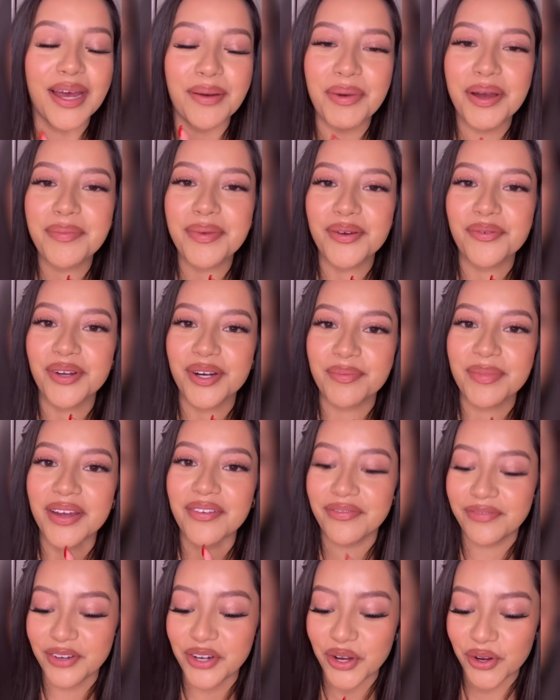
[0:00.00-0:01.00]
That might be one of
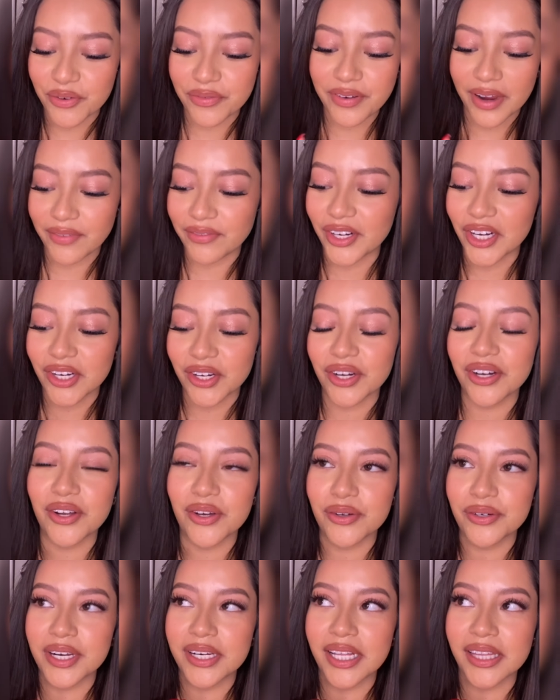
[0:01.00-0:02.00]
my new favorite
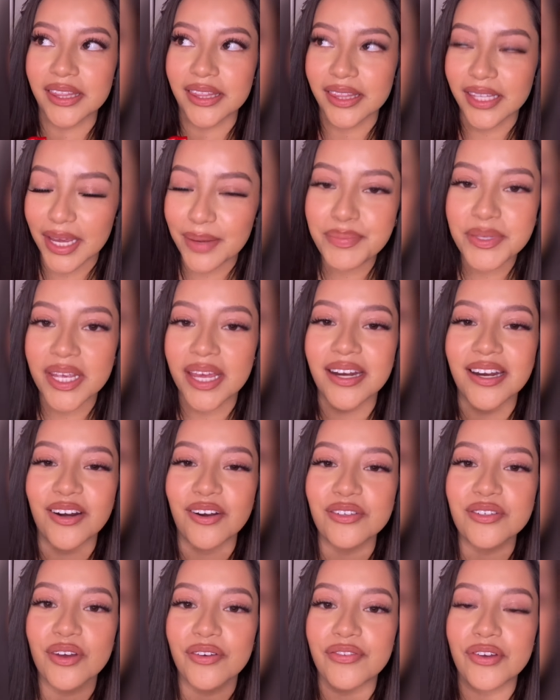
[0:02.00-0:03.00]
nude lips, and
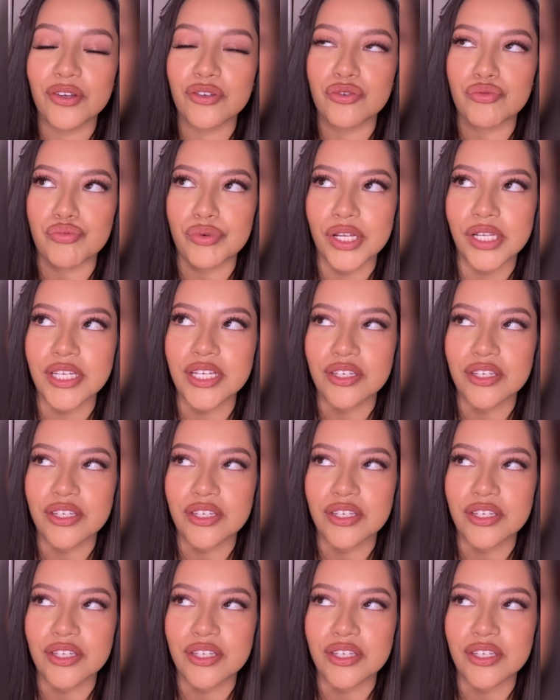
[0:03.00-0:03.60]
it also feels really